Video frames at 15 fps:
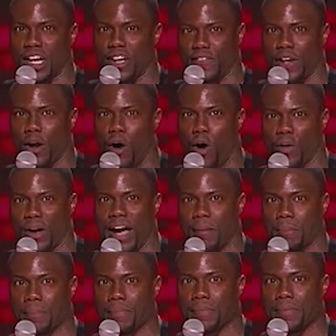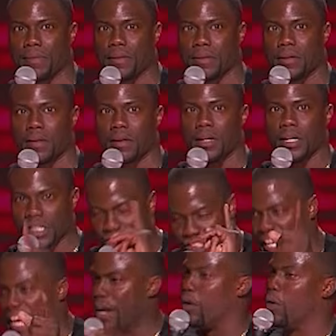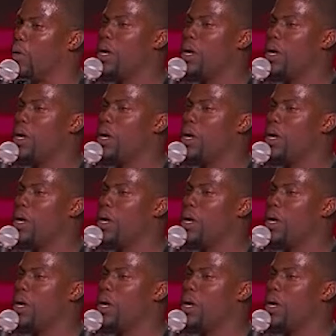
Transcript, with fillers: it for the whole game. Deal.